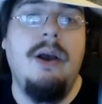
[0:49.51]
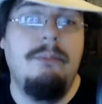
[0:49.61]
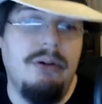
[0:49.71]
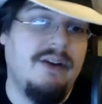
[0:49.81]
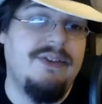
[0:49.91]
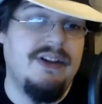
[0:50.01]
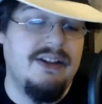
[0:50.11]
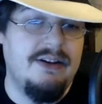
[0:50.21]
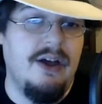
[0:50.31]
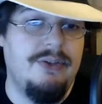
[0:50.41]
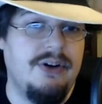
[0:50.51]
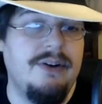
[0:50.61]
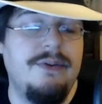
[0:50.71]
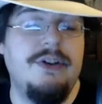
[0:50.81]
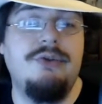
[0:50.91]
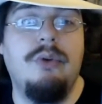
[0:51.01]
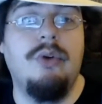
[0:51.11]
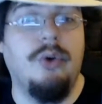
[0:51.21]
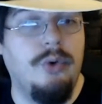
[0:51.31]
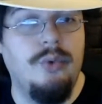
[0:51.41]
but of the other
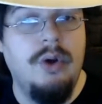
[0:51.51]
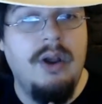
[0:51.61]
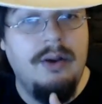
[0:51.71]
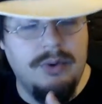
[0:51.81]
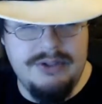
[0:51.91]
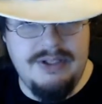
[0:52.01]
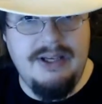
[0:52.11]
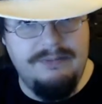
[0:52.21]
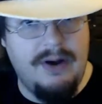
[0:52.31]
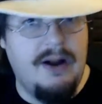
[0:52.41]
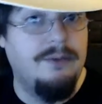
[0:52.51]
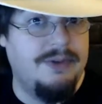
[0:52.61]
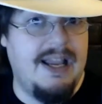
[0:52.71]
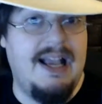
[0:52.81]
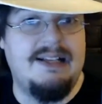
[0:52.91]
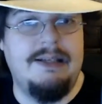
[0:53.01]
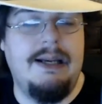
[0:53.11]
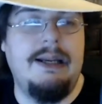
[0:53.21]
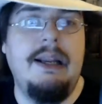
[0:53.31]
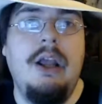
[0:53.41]
individual who was involved with the
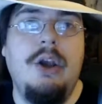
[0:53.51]
accident.